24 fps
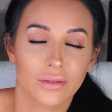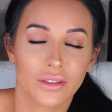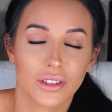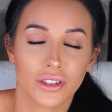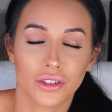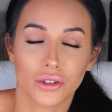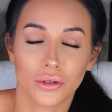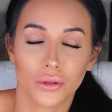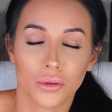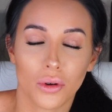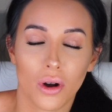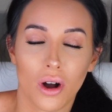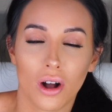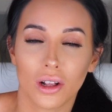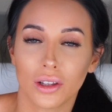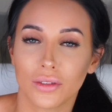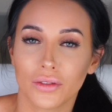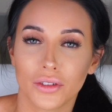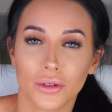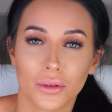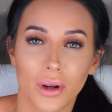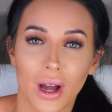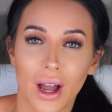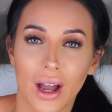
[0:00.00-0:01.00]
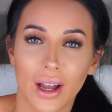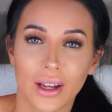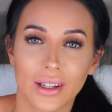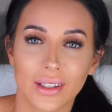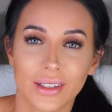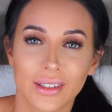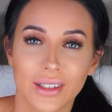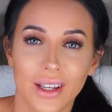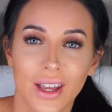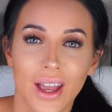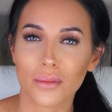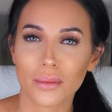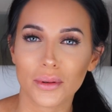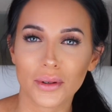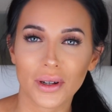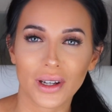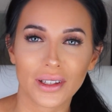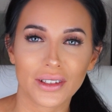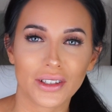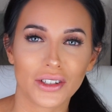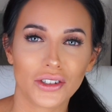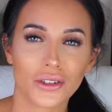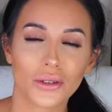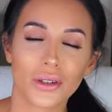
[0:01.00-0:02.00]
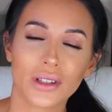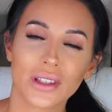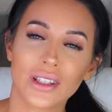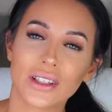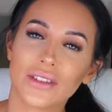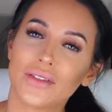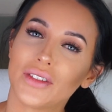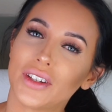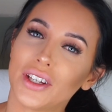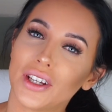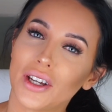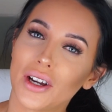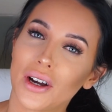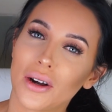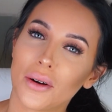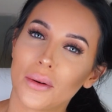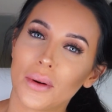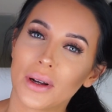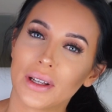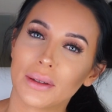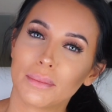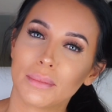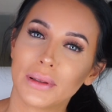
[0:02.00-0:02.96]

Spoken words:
to all of you guys. Hope you guys enjoyed this video.